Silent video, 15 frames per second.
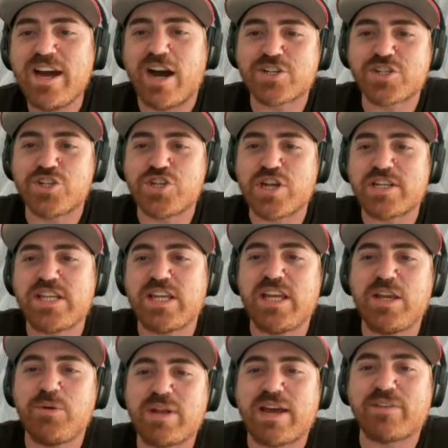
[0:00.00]
Austin Genty,
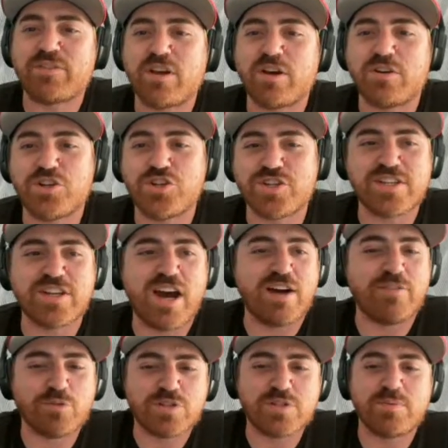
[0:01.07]
he would have to go to just an
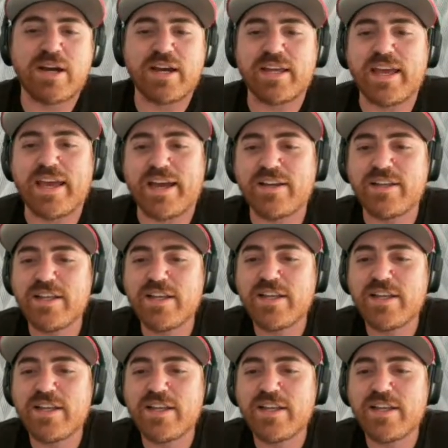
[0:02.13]
awful spot. Yeah.